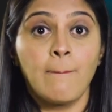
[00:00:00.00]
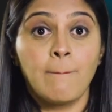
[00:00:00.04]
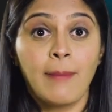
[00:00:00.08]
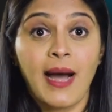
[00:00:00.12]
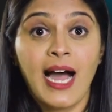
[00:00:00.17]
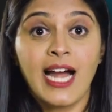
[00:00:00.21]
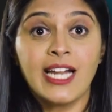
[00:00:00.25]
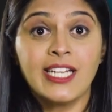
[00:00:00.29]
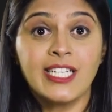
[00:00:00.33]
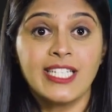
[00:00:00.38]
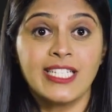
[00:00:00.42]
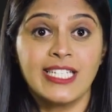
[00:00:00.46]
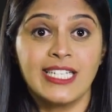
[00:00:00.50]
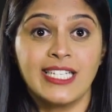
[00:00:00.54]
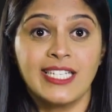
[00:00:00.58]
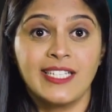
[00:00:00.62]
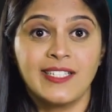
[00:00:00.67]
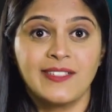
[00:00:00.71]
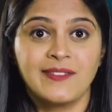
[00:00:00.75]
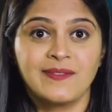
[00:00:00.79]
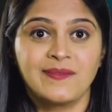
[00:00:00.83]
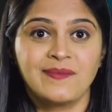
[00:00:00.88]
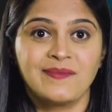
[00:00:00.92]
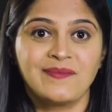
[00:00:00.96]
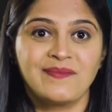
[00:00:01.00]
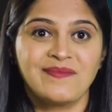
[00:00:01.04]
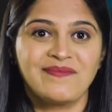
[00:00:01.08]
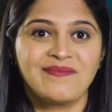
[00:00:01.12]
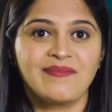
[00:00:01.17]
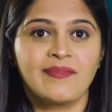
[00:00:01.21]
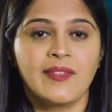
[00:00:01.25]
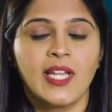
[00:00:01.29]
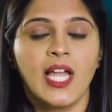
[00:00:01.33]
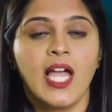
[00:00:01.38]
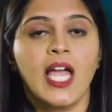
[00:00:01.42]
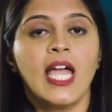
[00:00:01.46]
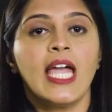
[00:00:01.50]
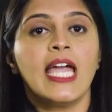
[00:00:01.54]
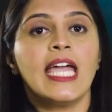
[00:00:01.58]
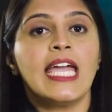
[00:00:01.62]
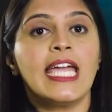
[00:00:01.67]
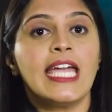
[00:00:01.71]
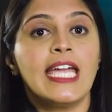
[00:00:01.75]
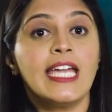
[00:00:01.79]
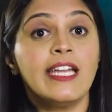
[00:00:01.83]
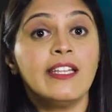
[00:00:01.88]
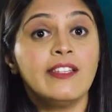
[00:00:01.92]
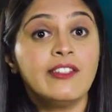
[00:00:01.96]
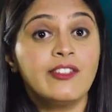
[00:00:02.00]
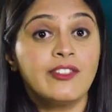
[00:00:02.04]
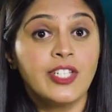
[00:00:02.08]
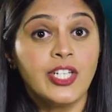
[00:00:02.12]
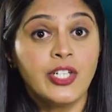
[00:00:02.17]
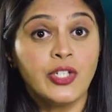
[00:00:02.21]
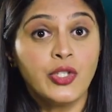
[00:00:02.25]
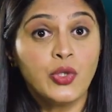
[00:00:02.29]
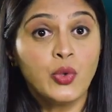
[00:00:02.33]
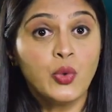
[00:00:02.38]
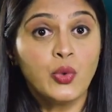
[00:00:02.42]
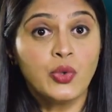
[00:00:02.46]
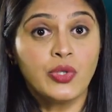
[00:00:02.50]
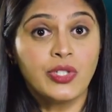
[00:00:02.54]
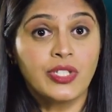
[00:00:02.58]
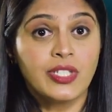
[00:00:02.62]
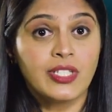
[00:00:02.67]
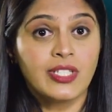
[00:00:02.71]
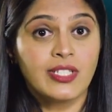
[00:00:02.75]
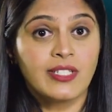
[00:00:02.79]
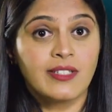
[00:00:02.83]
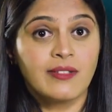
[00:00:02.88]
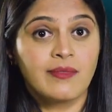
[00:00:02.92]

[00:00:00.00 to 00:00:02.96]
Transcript: Party, Institute,